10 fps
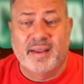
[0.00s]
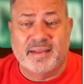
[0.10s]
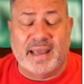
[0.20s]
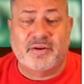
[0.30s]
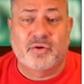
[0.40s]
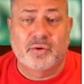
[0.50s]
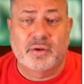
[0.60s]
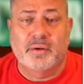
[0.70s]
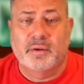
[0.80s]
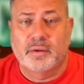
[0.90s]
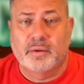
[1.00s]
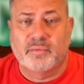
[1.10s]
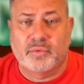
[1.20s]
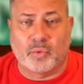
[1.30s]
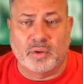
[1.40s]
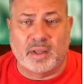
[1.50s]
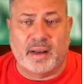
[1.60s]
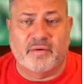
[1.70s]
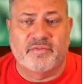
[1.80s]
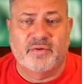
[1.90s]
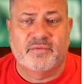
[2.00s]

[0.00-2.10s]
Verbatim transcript: that could throw a lot of